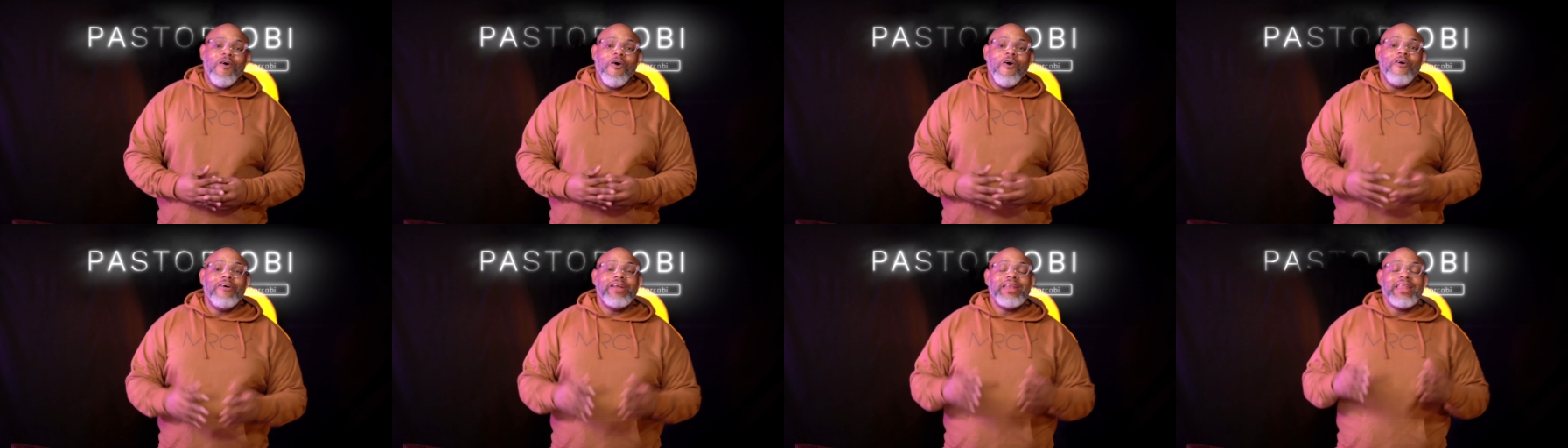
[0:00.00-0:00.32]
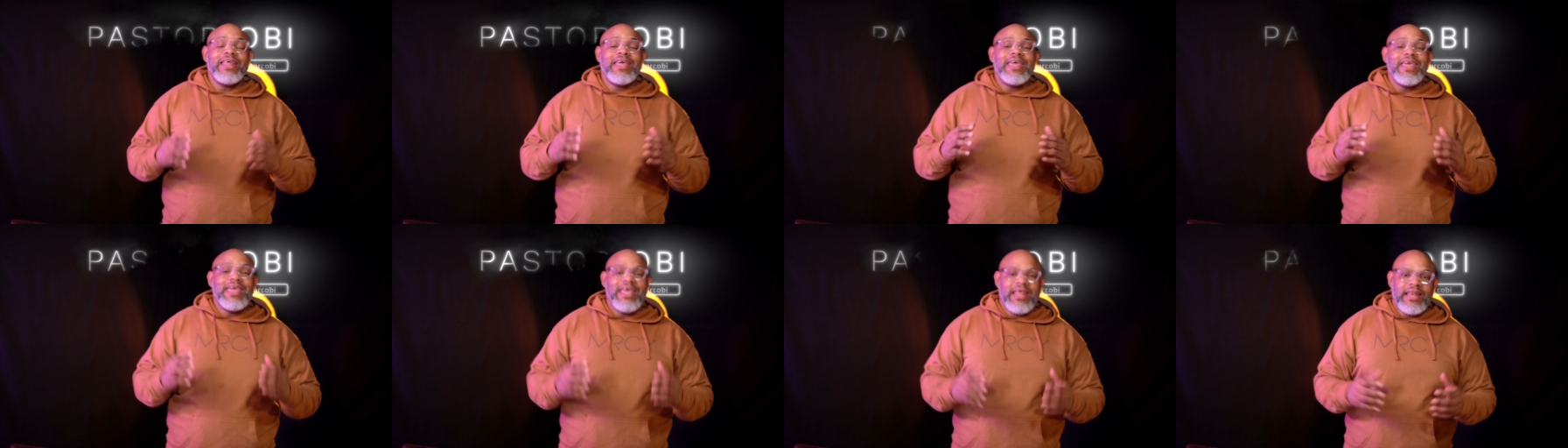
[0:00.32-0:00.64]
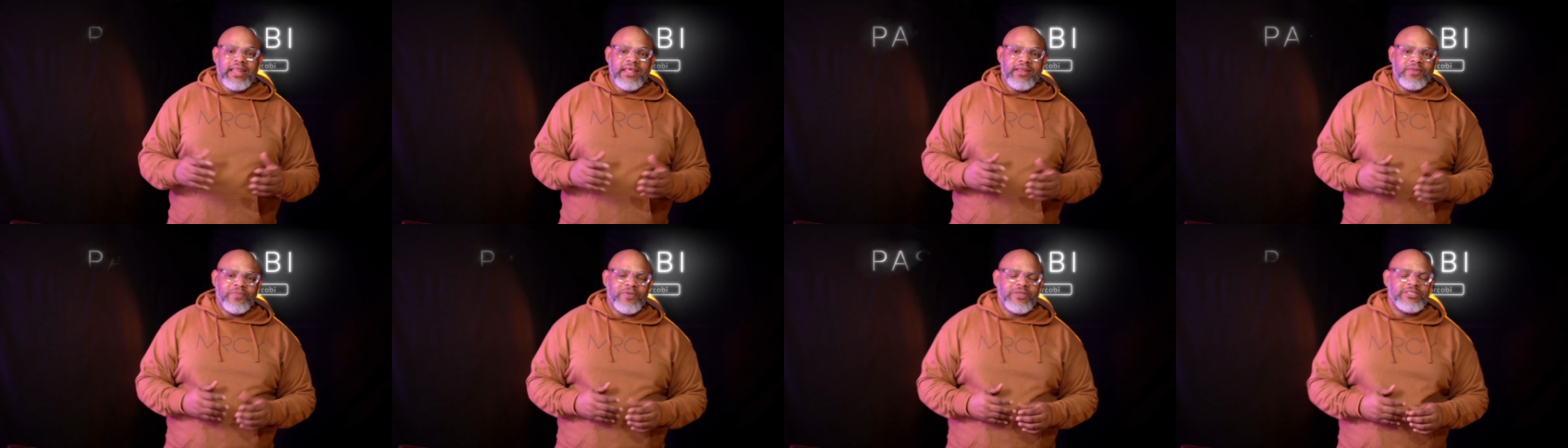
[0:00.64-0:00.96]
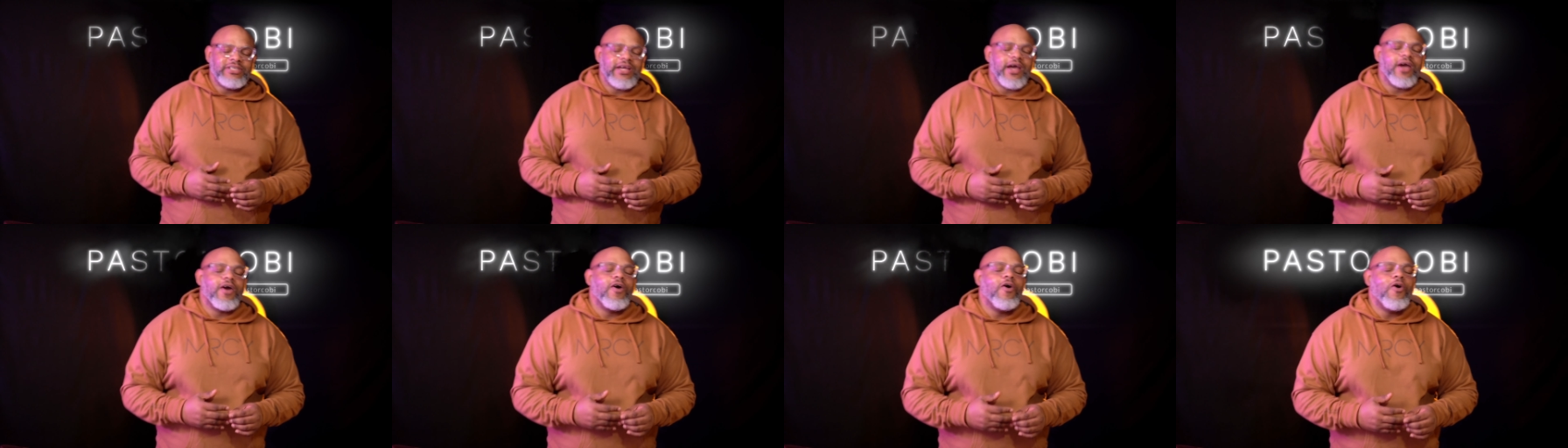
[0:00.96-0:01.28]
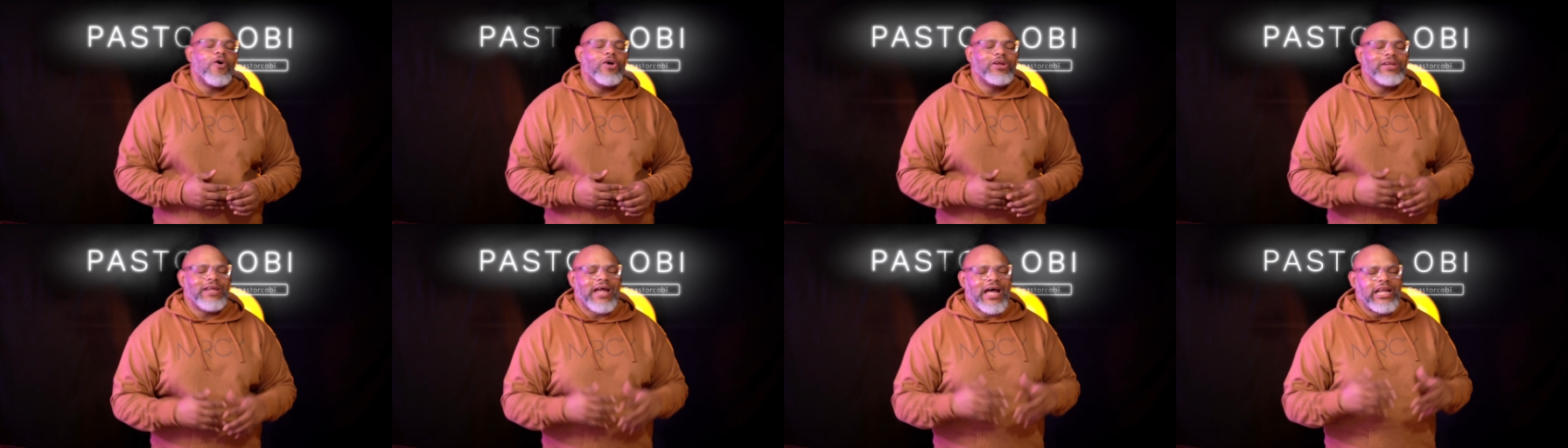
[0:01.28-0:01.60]
on healing, which I
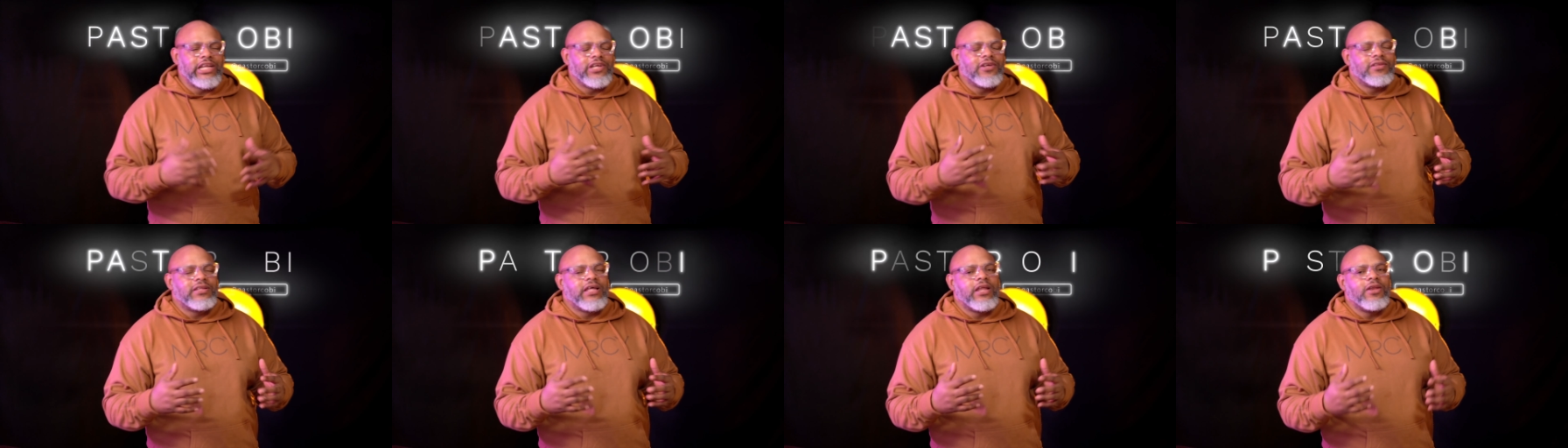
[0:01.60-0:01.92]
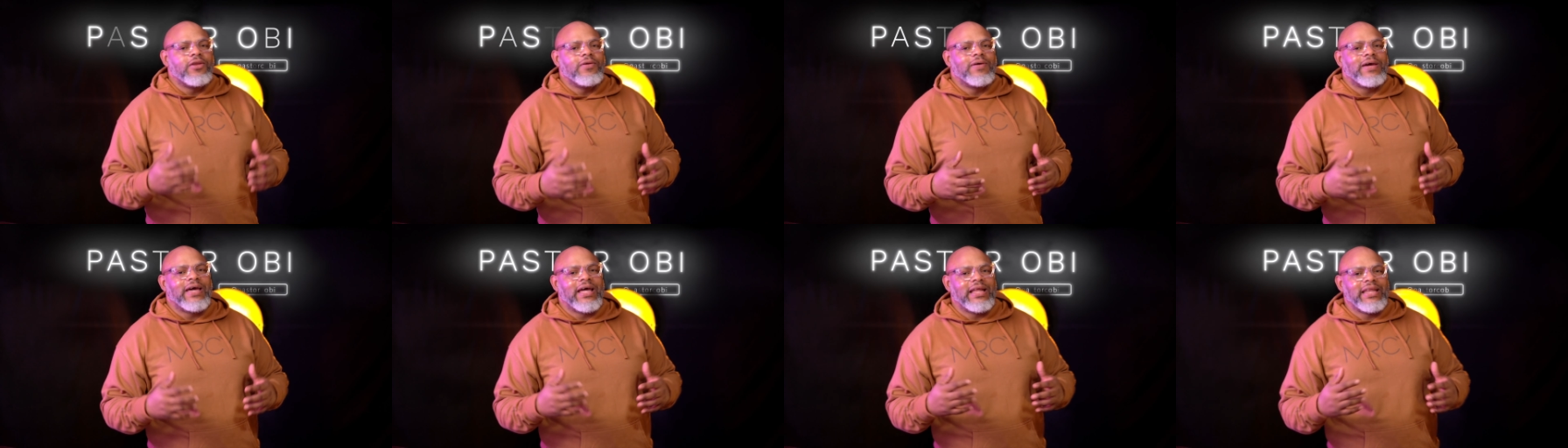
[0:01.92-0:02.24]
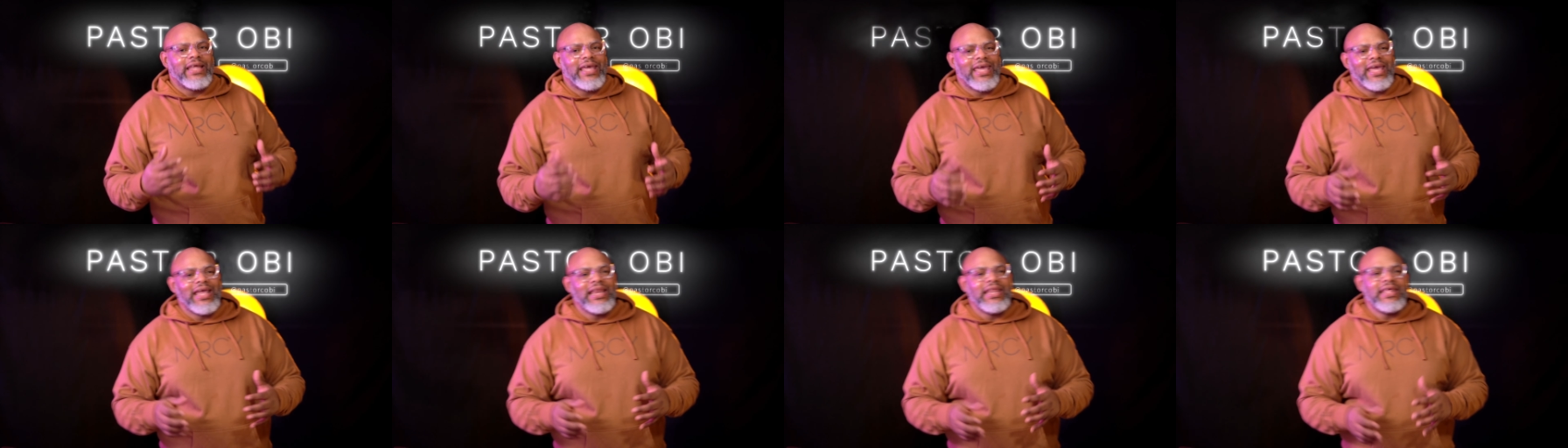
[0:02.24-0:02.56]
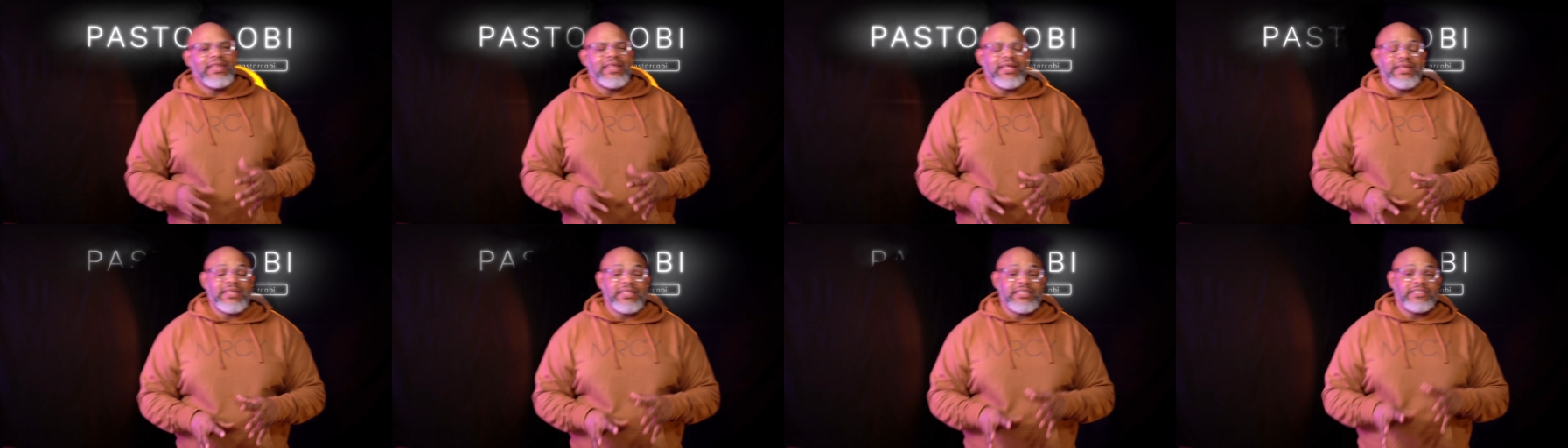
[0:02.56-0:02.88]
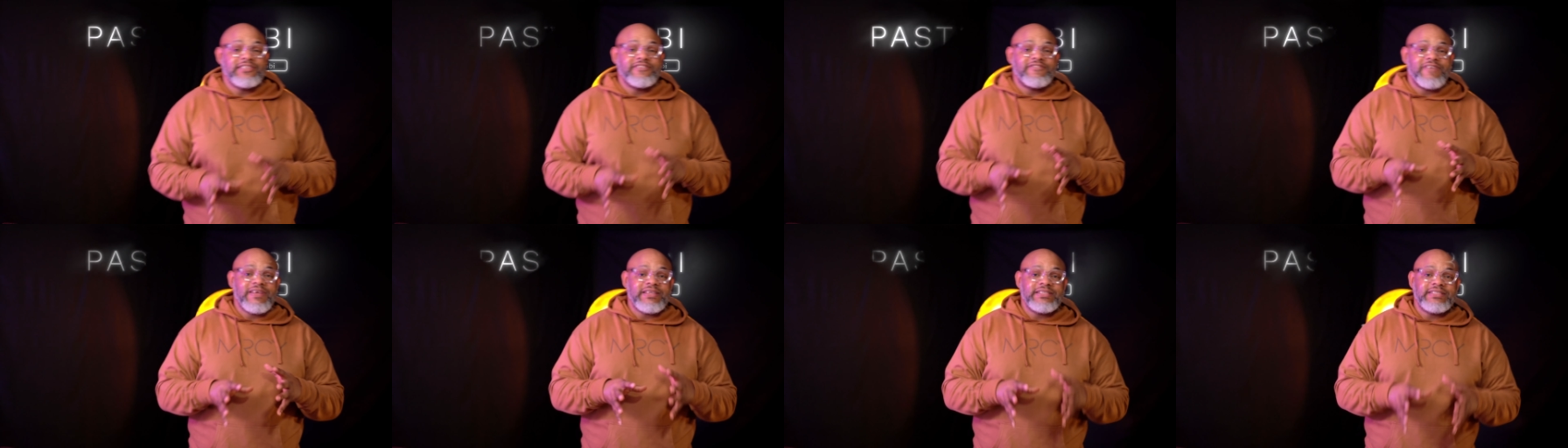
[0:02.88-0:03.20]
called Another Look at Healing. On
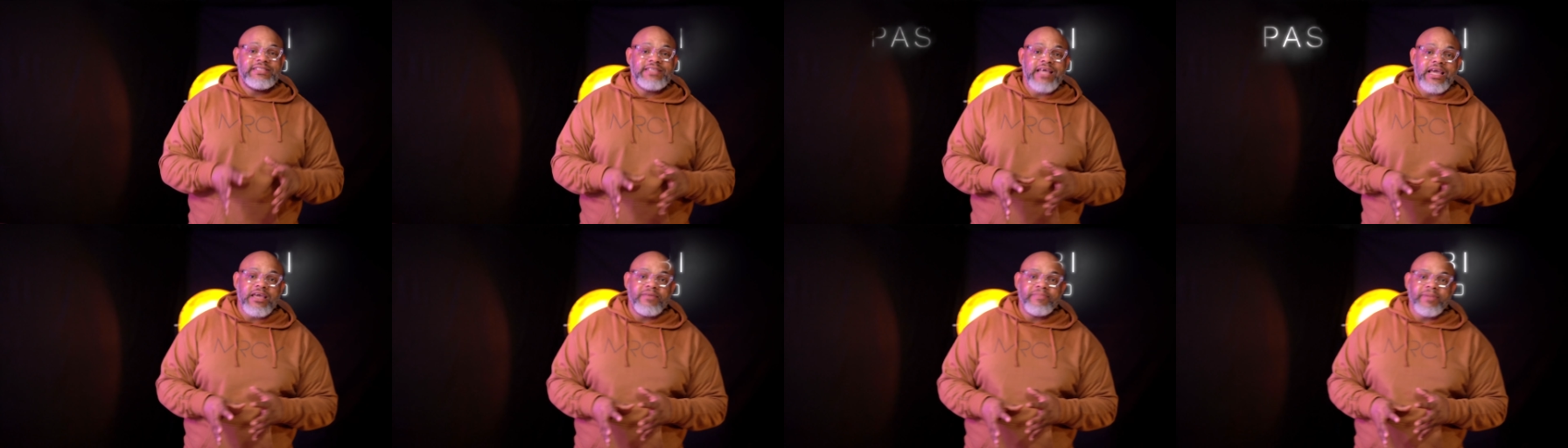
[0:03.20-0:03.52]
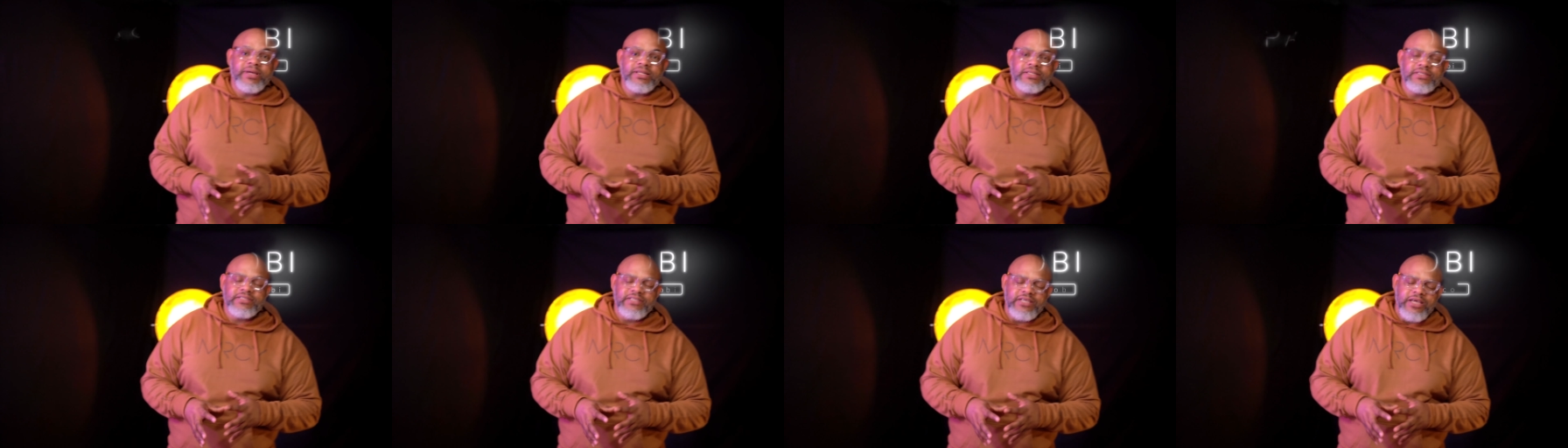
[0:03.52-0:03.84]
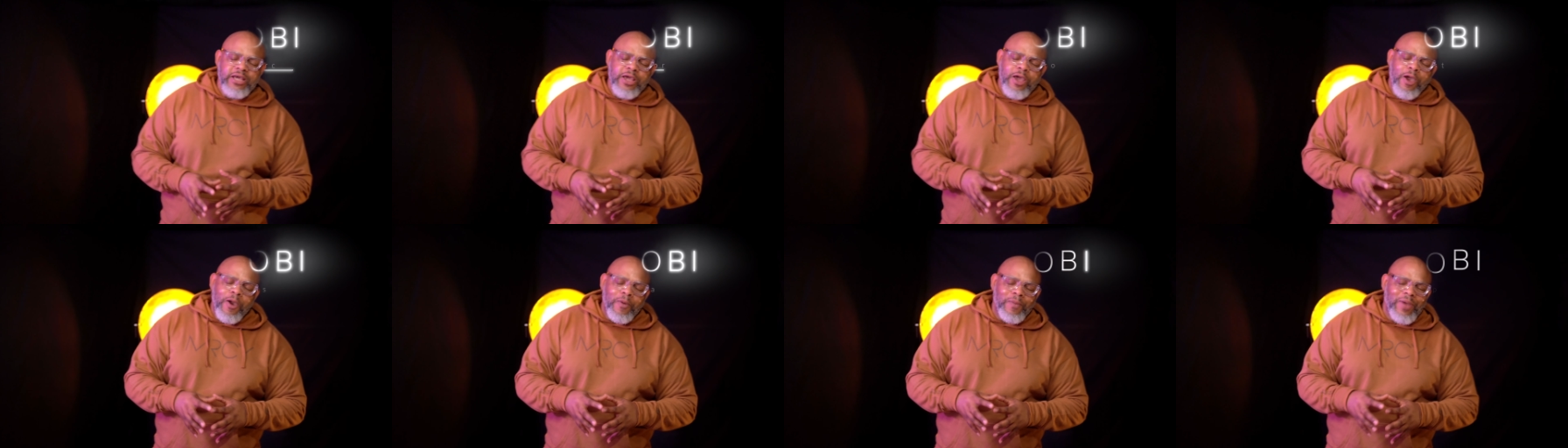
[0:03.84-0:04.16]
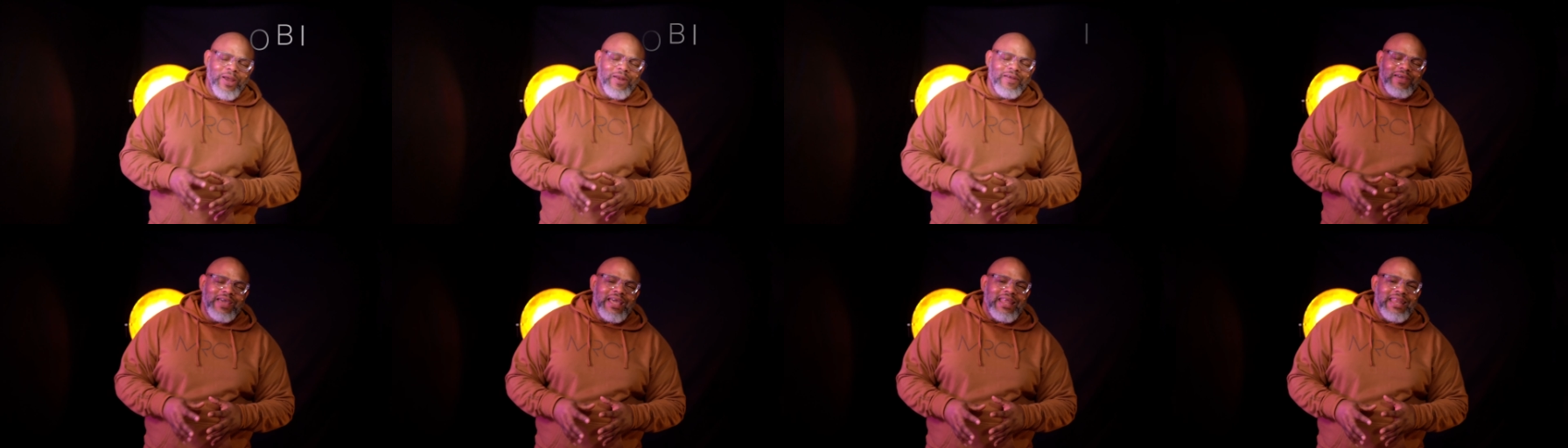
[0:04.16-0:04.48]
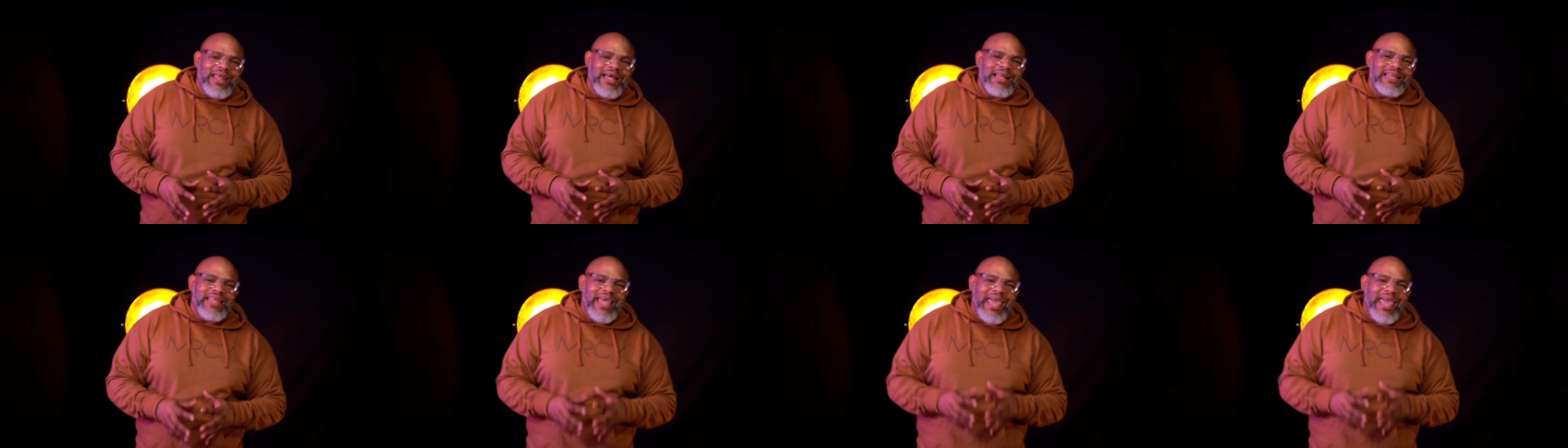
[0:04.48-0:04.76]
this first segment, we're looking at